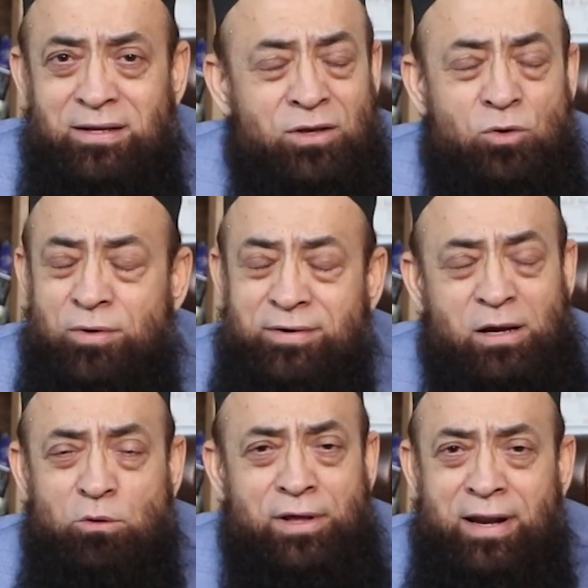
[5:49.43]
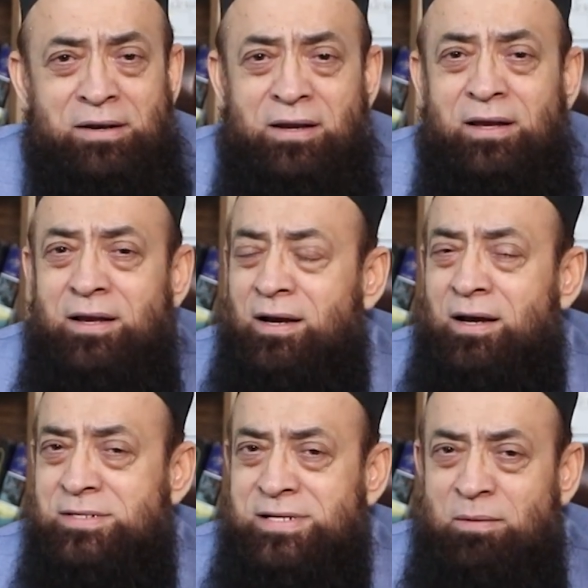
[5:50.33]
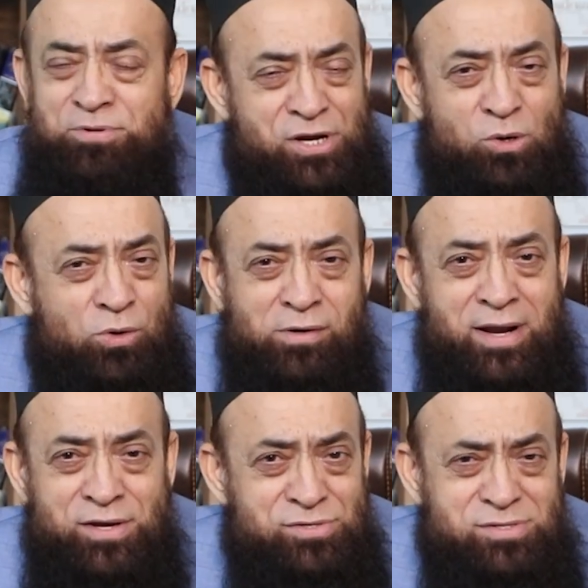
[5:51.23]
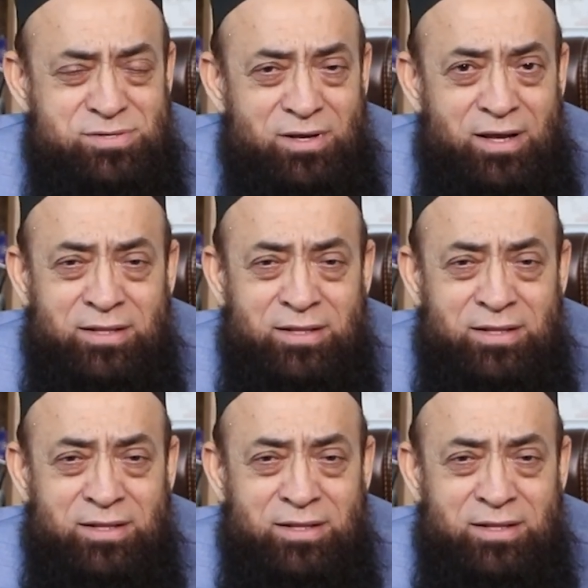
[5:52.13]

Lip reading: you were regular in establishing good relations.